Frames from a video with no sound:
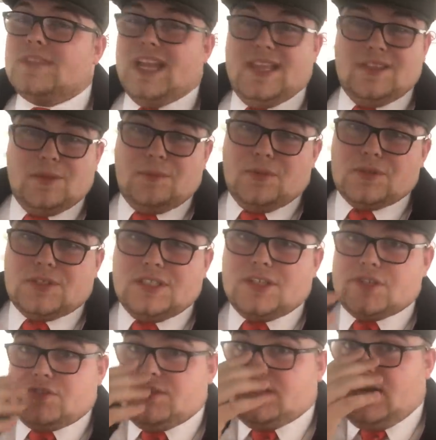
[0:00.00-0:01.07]
In the bus
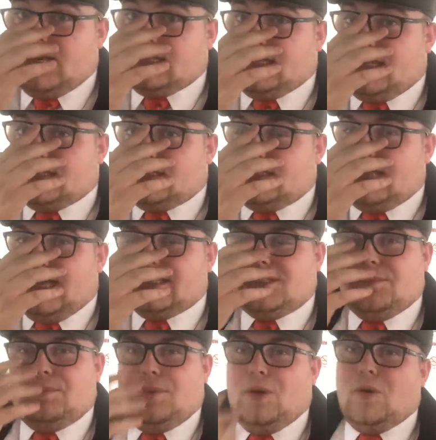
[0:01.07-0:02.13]
industry's eyes,
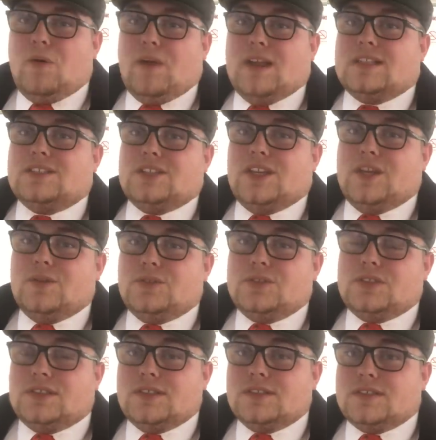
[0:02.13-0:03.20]
that's a poor
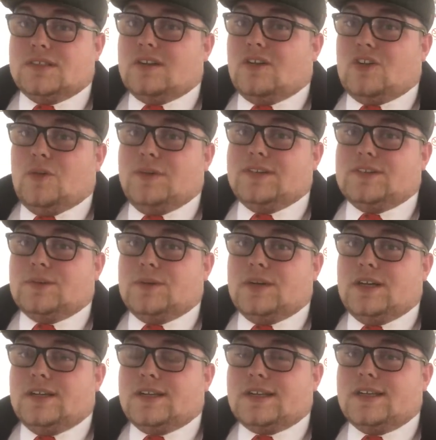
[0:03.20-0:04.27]
excuse to not come into
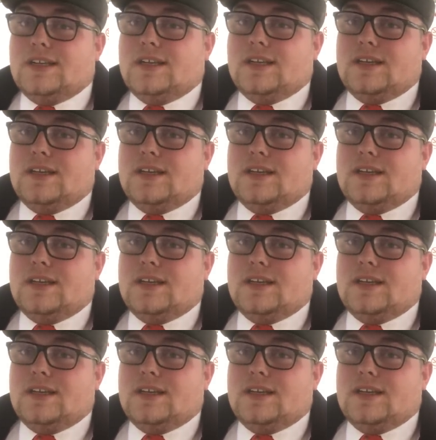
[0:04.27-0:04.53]
work.